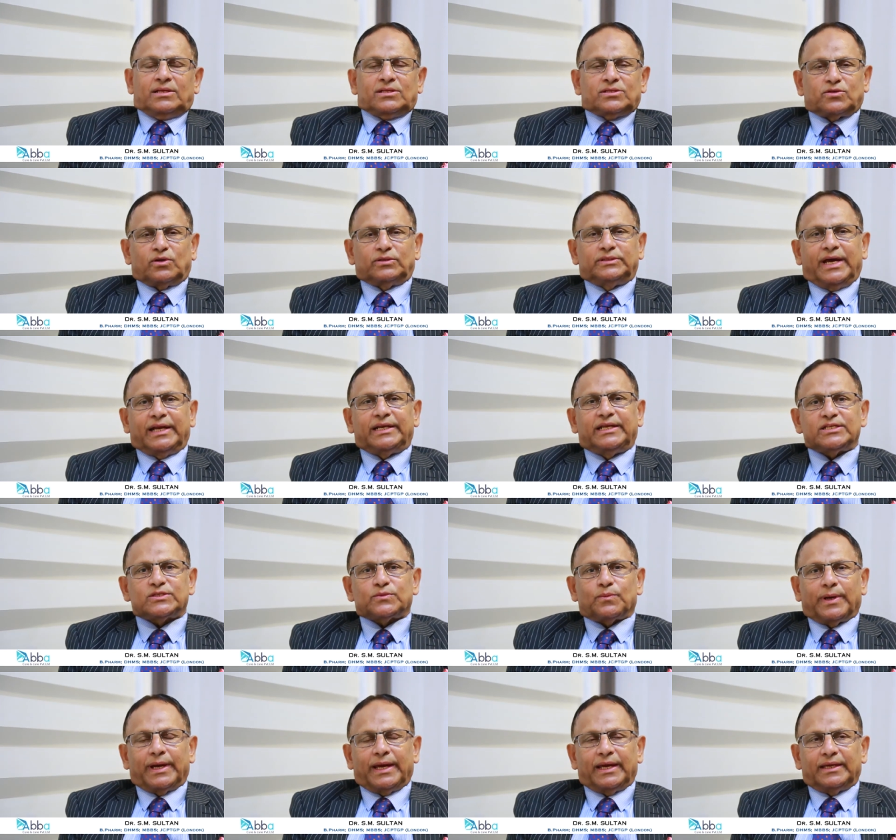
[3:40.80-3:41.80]
So that
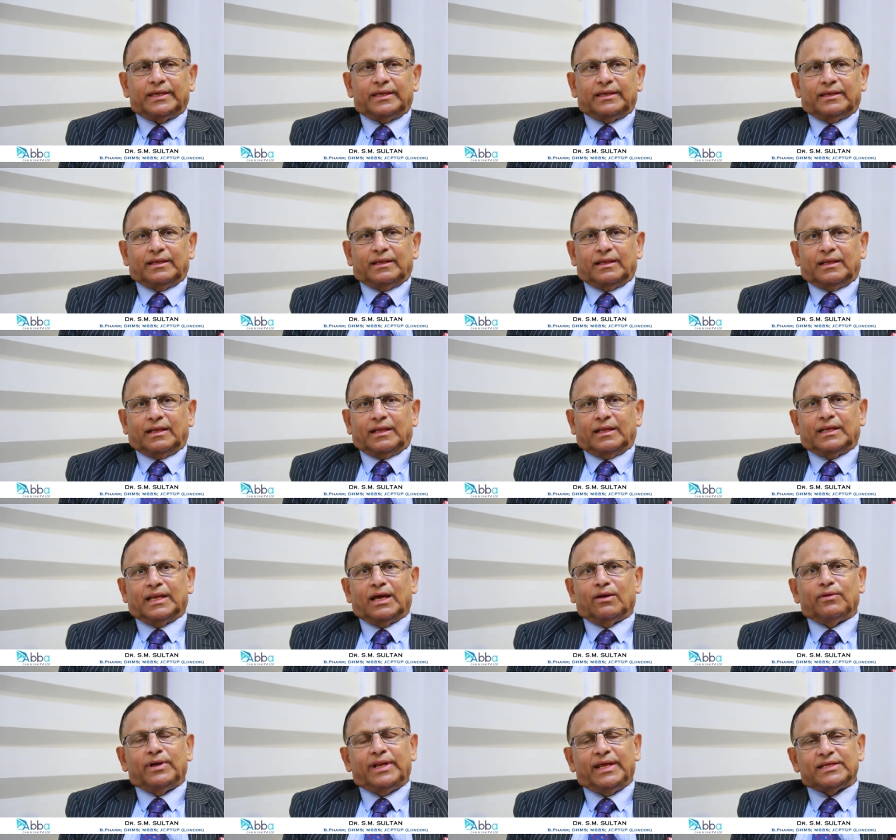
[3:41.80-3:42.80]
is why
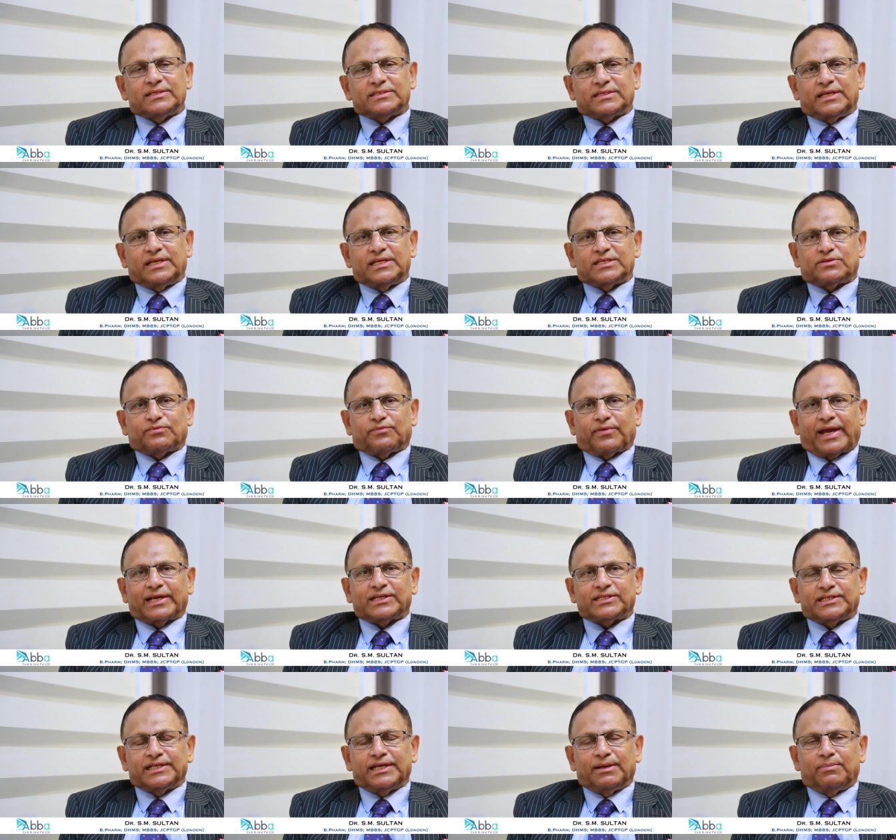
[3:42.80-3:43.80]
nowadays it is
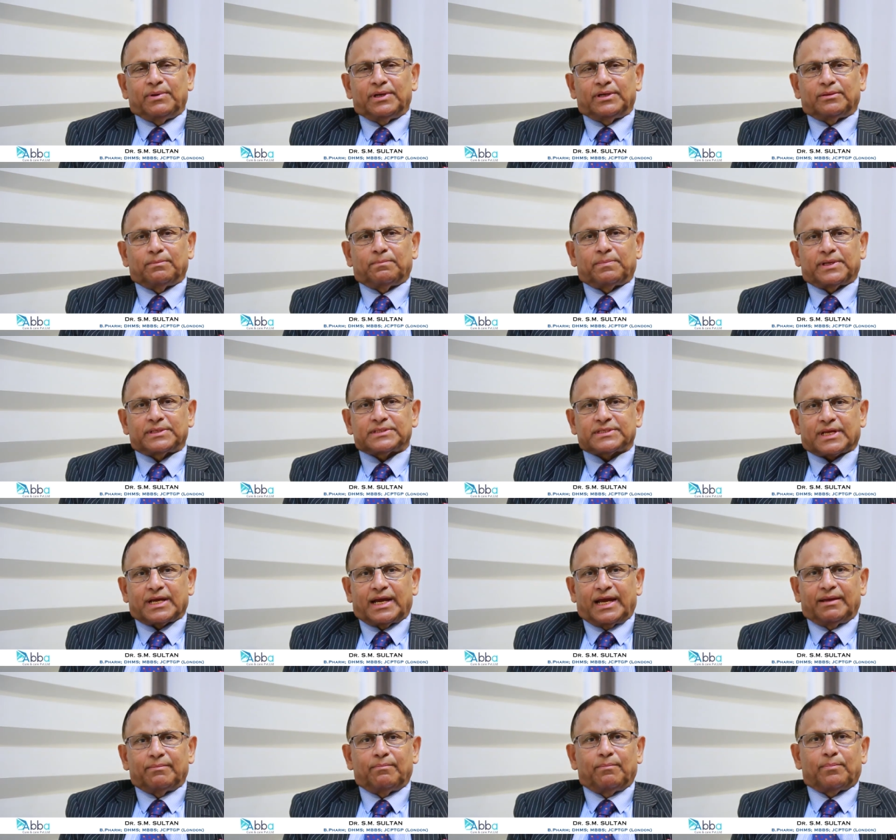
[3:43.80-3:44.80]
fashionable to
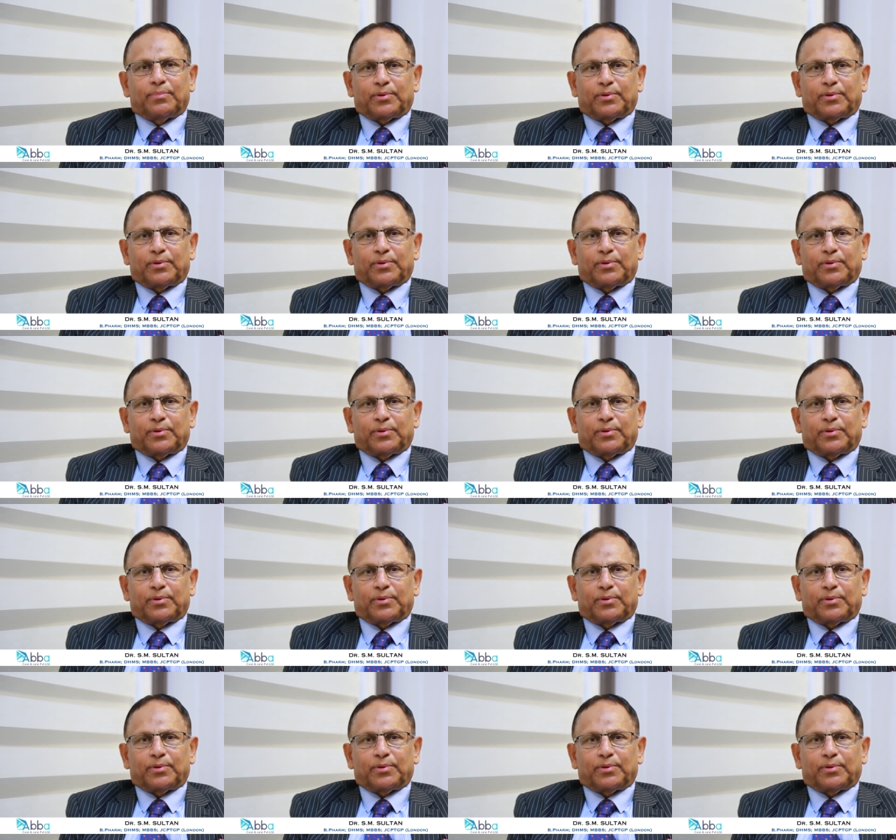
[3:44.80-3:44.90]
prescribe